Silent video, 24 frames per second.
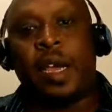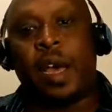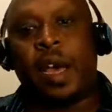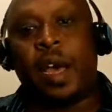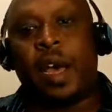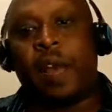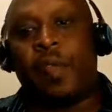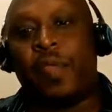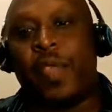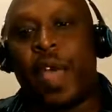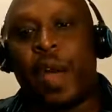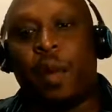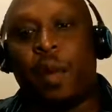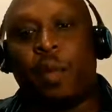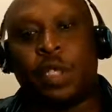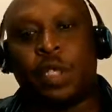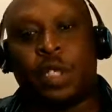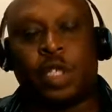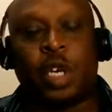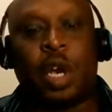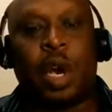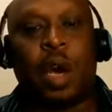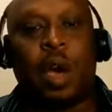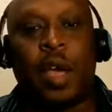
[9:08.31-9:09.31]
that
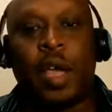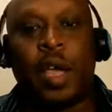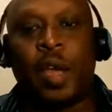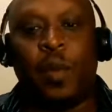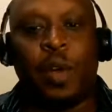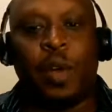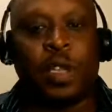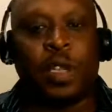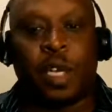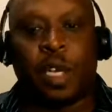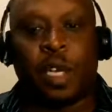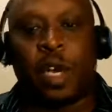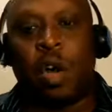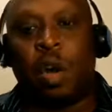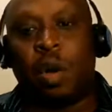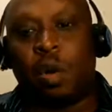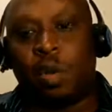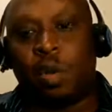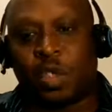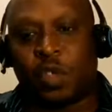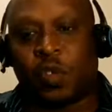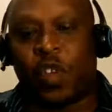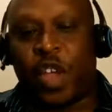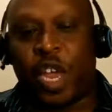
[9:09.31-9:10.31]
was jawing with the
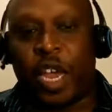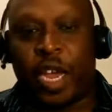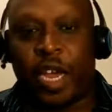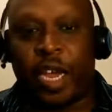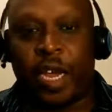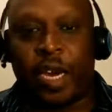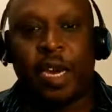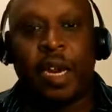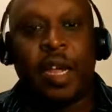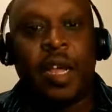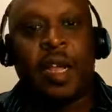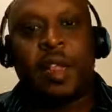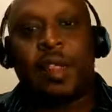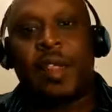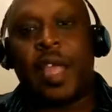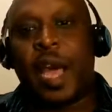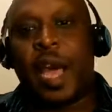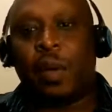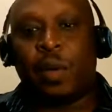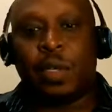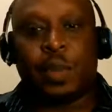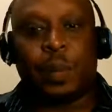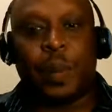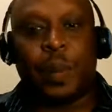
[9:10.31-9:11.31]
Colts fan
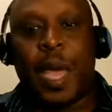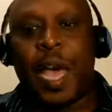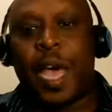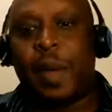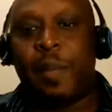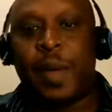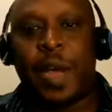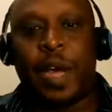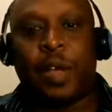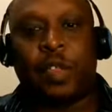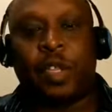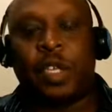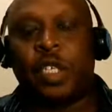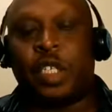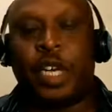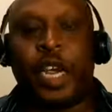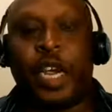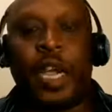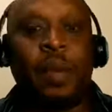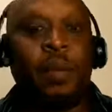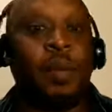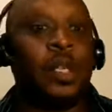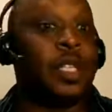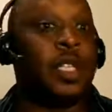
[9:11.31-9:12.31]
that was bad mouthing
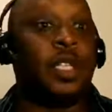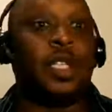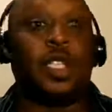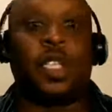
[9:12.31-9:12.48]
Jameis,